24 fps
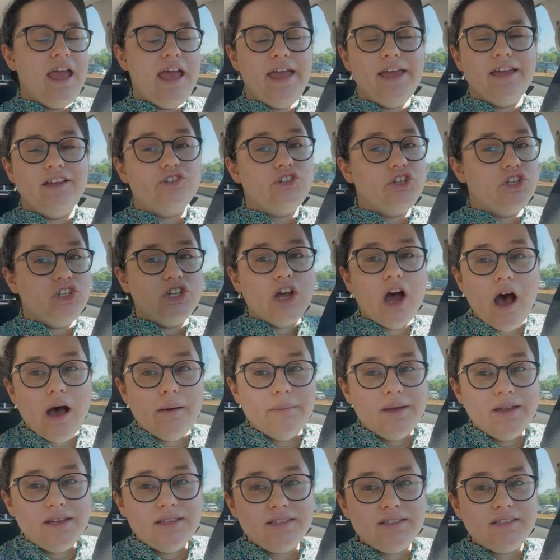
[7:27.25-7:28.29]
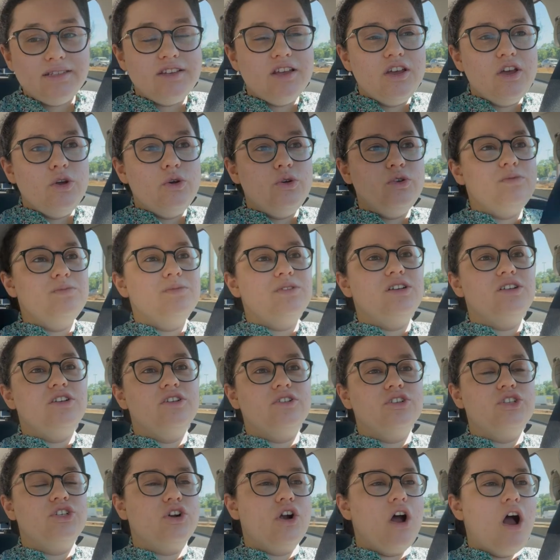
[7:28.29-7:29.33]
Angie Thomas, whose
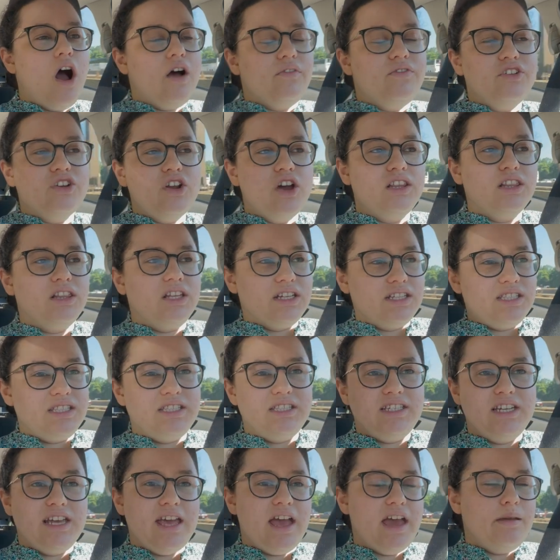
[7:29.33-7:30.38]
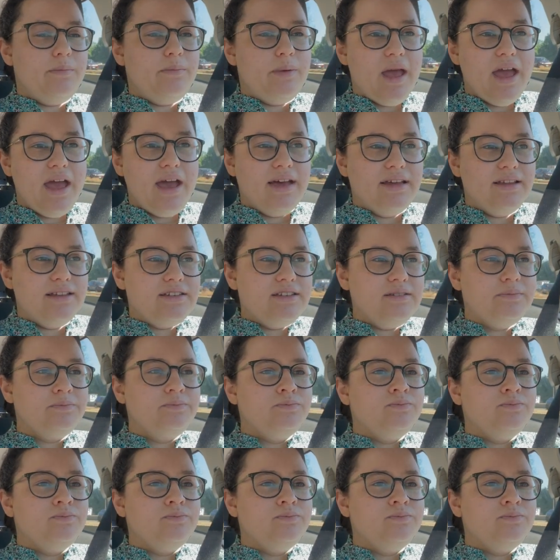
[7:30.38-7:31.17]
materials are often on lists to get banned,